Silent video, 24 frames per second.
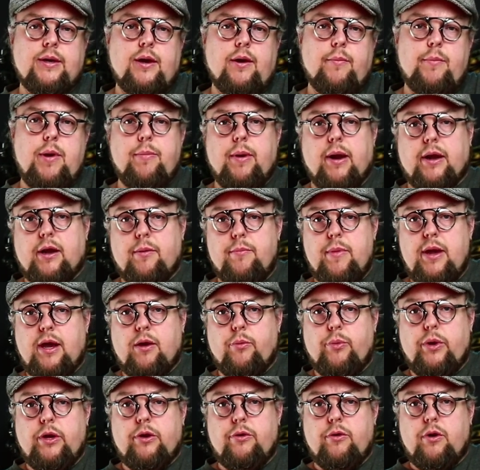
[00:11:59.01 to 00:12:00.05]
Maybe I can make a
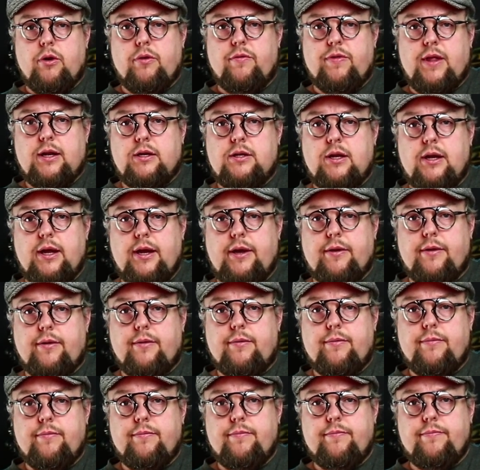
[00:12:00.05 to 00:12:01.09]
video on that later
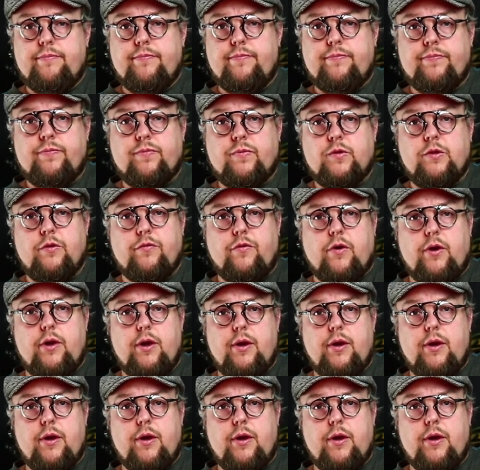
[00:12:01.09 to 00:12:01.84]
for